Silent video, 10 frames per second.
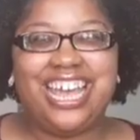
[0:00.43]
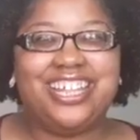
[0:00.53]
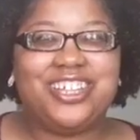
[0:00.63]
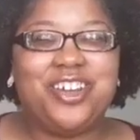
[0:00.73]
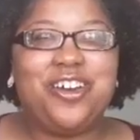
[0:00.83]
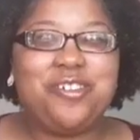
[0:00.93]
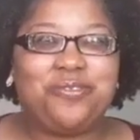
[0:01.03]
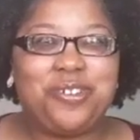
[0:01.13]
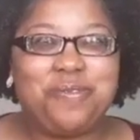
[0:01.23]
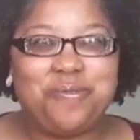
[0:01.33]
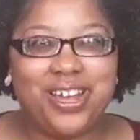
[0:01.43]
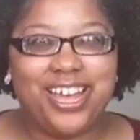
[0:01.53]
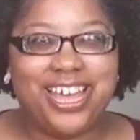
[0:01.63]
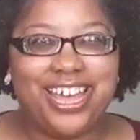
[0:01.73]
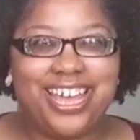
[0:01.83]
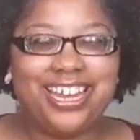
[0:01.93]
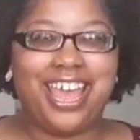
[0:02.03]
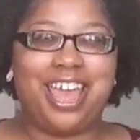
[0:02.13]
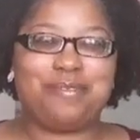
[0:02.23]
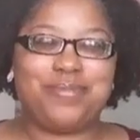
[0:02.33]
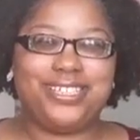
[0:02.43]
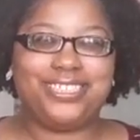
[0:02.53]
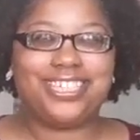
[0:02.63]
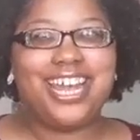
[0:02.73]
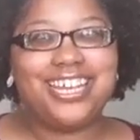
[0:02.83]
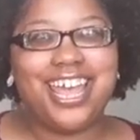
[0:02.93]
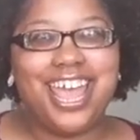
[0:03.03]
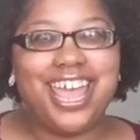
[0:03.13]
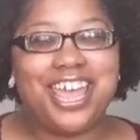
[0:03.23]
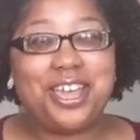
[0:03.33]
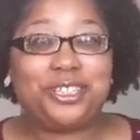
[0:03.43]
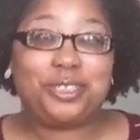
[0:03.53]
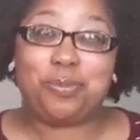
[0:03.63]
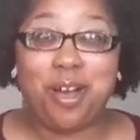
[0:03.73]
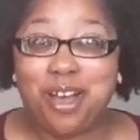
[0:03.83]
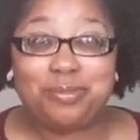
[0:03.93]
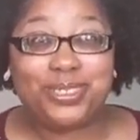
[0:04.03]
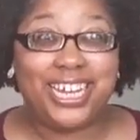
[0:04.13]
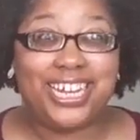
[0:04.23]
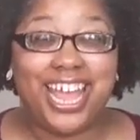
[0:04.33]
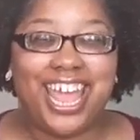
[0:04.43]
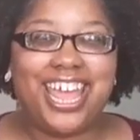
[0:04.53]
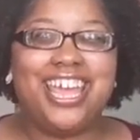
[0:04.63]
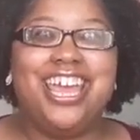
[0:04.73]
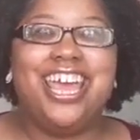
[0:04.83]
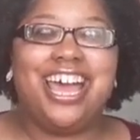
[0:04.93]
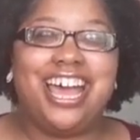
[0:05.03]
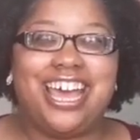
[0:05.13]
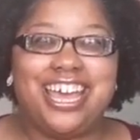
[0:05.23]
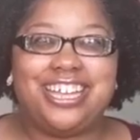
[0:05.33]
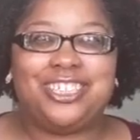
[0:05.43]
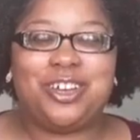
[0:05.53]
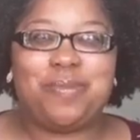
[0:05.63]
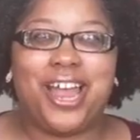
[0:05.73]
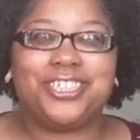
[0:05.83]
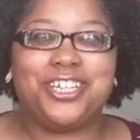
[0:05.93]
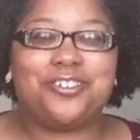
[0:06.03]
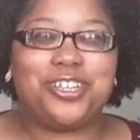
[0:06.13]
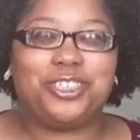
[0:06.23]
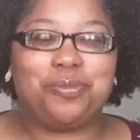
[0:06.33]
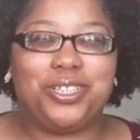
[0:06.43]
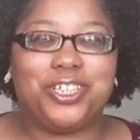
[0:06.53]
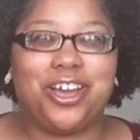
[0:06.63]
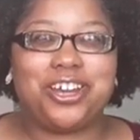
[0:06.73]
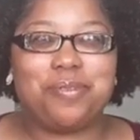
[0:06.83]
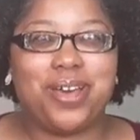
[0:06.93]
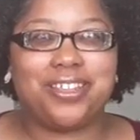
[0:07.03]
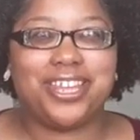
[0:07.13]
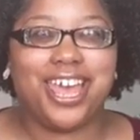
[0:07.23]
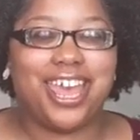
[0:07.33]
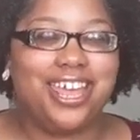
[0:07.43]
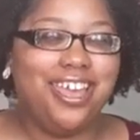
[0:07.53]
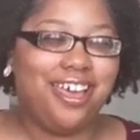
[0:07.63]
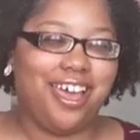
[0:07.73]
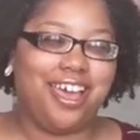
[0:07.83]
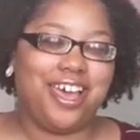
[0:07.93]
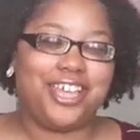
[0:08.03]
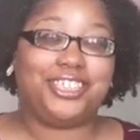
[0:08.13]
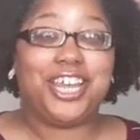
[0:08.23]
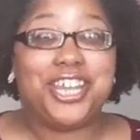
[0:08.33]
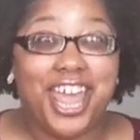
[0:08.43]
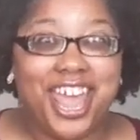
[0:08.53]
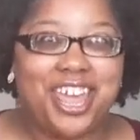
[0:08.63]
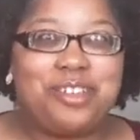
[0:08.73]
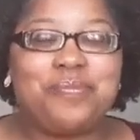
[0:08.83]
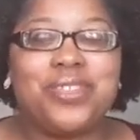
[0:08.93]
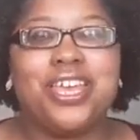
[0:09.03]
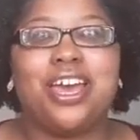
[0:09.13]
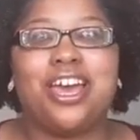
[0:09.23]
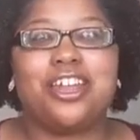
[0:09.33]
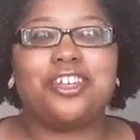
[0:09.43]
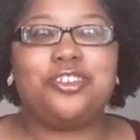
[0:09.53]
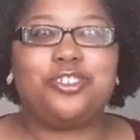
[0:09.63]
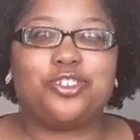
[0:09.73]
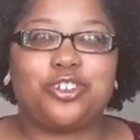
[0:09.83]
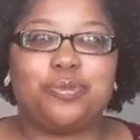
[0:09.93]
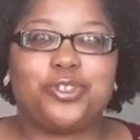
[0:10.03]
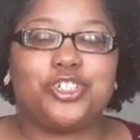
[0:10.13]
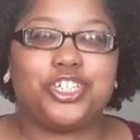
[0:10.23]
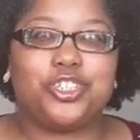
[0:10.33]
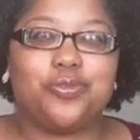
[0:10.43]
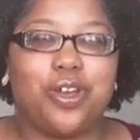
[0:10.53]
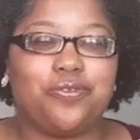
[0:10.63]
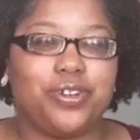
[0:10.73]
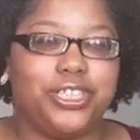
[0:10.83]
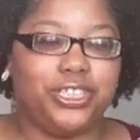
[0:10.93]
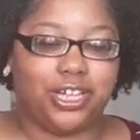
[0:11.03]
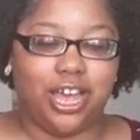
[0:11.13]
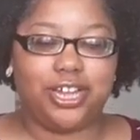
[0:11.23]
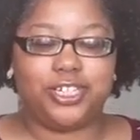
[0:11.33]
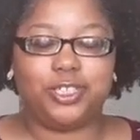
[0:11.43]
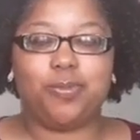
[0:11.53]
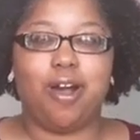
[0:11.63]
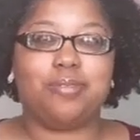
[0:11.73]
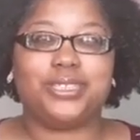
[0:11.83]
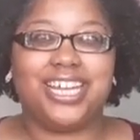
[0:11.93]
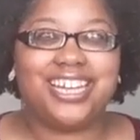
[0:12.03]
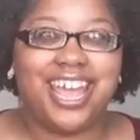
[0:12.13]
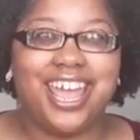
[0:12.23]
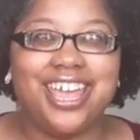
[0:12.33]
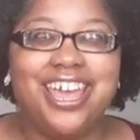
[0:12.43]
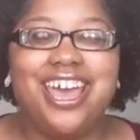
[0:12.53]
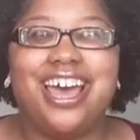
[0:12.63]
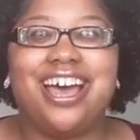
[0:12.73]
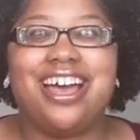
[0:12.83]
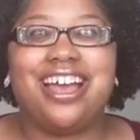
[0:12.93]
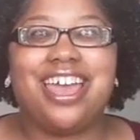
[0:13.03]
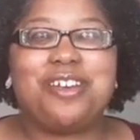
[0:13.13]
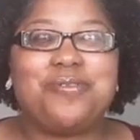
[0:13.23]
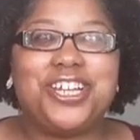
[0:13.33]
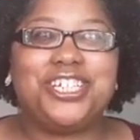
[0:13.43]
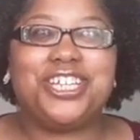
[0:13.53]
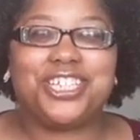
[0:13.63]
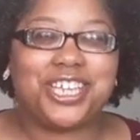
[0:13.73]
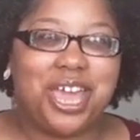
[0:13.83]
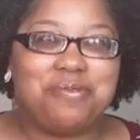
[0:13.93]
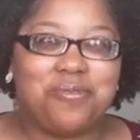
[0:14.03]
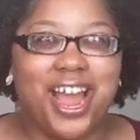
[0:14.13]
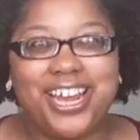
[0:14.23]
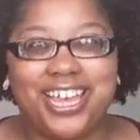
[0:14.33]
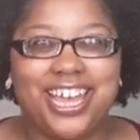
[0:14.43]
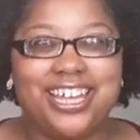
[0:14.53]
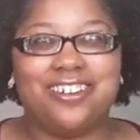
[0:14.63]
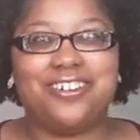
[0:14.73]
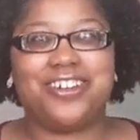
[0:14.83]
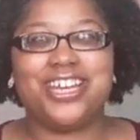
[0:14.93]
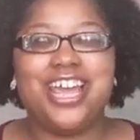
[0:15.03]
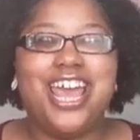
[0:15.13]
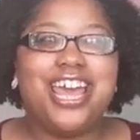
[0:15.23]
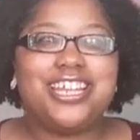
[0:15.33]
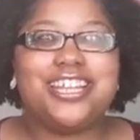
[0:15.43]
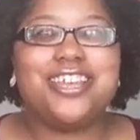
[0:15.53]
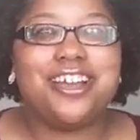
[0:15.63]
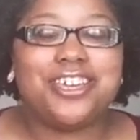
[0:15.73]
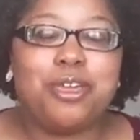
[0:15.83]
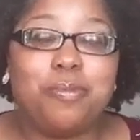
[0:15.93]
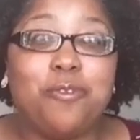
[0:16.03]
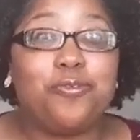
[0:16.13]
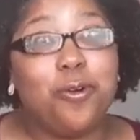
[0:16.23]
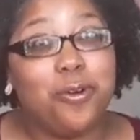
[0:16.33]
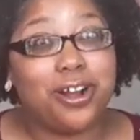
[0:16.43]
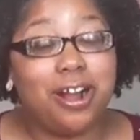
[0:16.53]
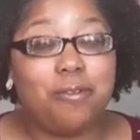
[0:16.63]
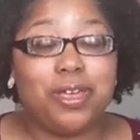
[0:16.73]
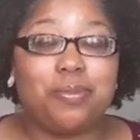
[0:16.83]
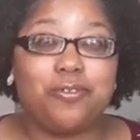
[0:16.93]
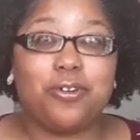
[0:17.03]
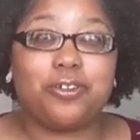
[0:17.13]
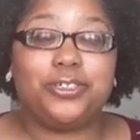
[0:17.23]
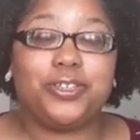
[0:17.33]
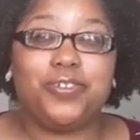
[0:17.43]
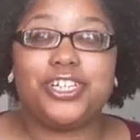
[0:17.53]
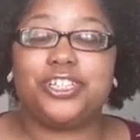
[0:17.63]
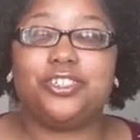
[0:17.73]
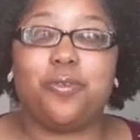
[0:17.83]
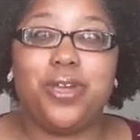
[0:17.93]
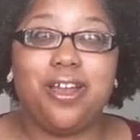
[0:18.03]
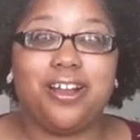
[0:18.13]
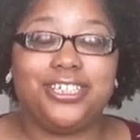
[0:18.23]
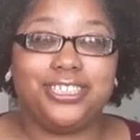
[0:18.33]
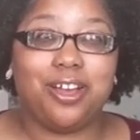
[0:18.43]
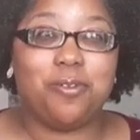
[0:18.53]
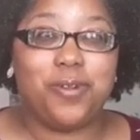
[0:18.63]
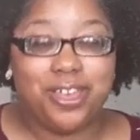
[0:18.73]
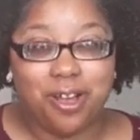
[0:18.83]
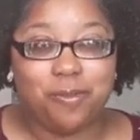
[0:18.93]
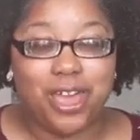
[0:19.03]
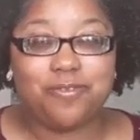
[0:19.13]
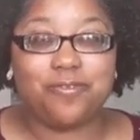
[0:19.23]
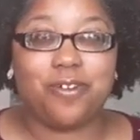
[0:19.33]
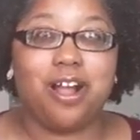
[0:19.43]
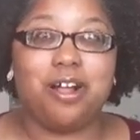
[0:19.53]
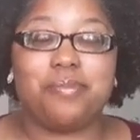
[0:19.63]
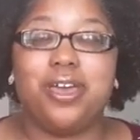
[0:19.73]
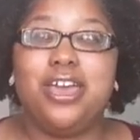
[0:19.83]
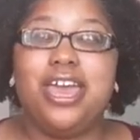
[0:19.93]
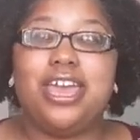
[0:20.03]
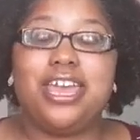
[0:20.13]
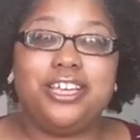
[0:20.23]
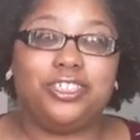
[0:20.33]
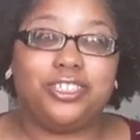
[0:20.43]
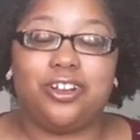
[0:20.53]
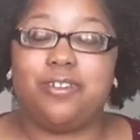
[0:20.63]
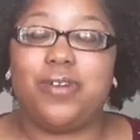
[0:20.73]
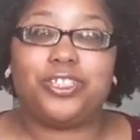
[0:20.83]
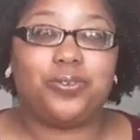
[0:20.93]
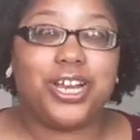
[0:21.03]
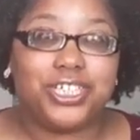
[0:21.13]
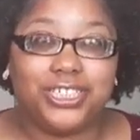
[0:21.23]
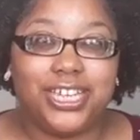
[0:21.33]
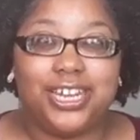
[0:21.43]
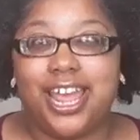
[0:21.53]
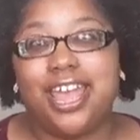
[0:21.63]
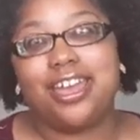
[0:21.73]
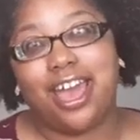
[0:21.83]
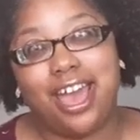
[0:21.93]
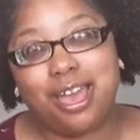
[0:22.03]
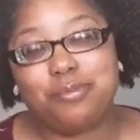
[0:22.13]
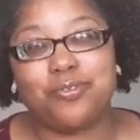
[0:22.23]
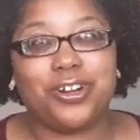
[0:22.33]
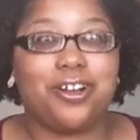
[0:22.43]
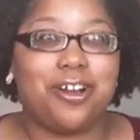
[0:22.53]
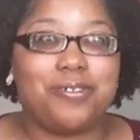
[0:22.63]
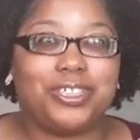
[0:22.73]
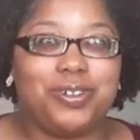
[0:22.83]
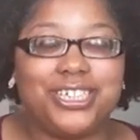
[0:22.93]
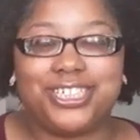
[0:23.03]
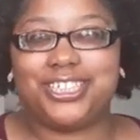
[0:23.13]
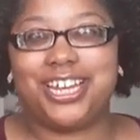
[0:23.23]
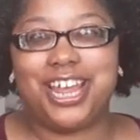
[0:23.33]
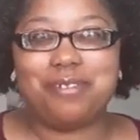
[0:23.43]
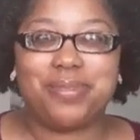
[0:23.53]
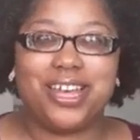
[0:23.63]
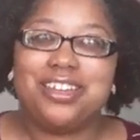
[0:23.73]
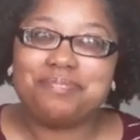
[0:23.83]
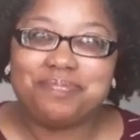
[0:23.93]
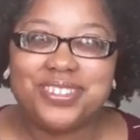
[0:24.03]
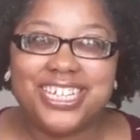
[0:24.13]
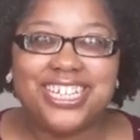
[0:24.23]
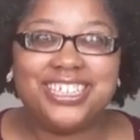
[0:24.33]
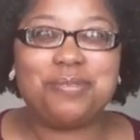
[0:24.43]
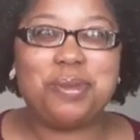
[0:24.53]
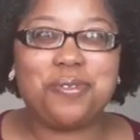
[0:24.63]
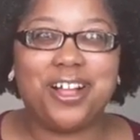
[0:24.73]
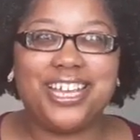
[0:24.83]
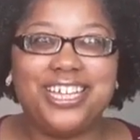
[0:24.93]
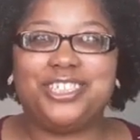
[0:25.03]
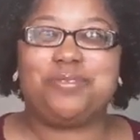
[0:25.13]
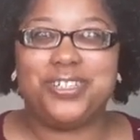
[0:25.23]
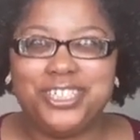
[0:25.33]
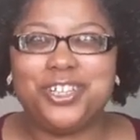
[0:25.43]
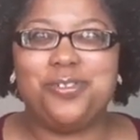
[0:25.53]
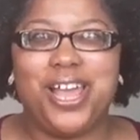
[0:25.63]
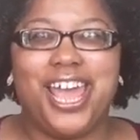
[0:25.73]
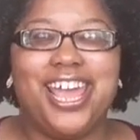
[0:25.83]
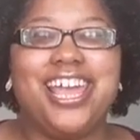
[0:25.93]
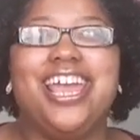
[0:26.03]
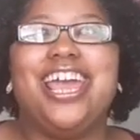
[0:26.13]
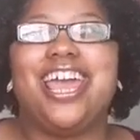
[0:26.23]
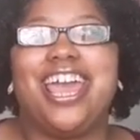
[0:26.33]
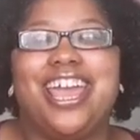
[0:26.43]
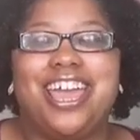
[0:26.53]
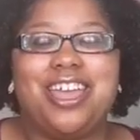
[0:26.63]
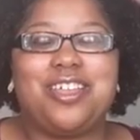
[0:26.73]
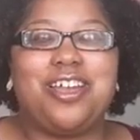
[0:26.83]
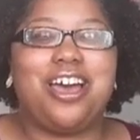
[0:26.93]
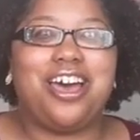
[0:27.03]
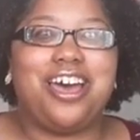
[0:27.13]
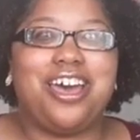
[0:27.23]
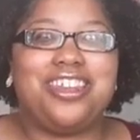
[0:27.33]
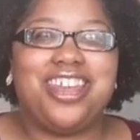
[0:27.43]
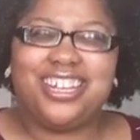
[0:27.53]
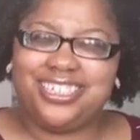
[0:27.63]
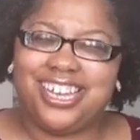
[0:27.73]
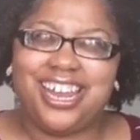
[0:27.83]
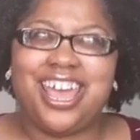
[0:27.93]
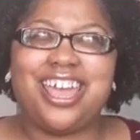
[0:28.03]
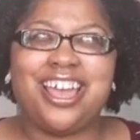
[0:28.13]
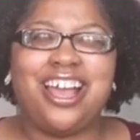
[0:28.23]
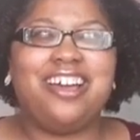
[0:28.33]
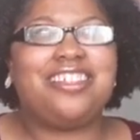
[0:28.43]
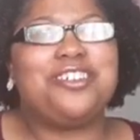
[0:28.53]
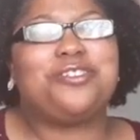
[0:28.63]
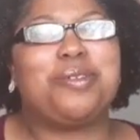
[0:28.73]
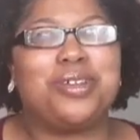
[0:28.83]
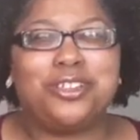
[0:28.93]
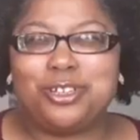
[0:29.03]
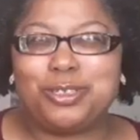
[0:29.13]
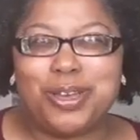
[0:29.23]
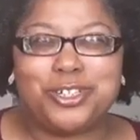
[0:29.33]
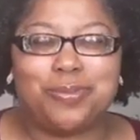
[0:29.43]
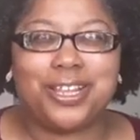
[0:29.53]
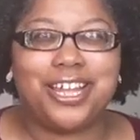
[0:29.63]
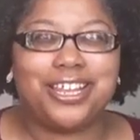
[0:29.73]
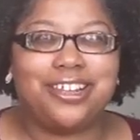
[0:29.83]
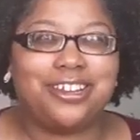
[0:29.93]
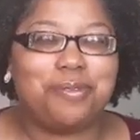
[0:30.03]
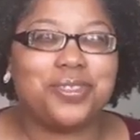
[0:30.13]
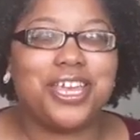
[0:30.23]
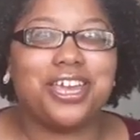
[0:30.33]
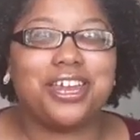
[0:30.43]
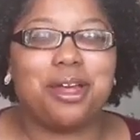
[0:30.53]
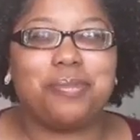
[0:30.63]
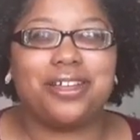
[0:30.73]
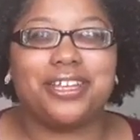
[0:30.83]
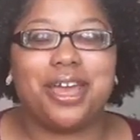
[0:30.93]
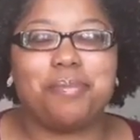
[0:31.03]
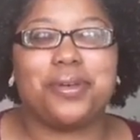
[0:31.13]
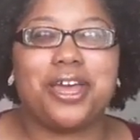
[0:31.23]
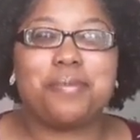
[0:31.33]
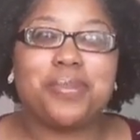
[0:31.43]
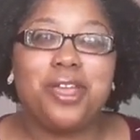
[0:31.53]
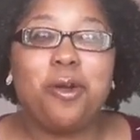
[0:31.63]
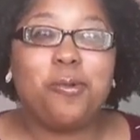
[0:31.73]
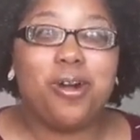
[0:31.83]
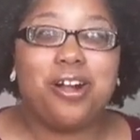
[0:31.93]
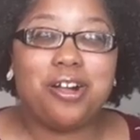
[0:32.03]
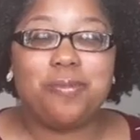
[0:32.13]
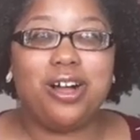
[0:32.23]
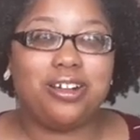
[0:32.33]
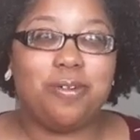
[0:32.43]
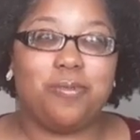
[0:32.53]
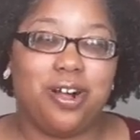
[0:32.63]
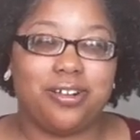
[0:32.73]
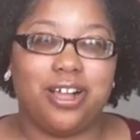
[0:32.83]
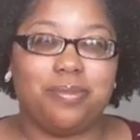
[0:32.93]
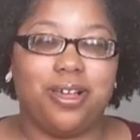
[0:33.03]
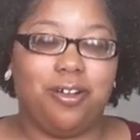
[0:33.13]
Hello, everyone. Happy Sunday. It's Palm Sunday. Uh, and so I'm actually going to be talking about that uh, today. Uh, the use of scripture just to reference uh, just Palm Sunday uh, and when Jesus came riding in on the donkey before a week before crucifixion. So we are just a week away from Easter, Resurrection Sunday. I prefer to call it Resurrection Sunday, but some people call it Easter, which is okay. And uh, next Sunday, I'll have to do something a little special about that now that I'm thinking about that. But welcome, welcome, welcome.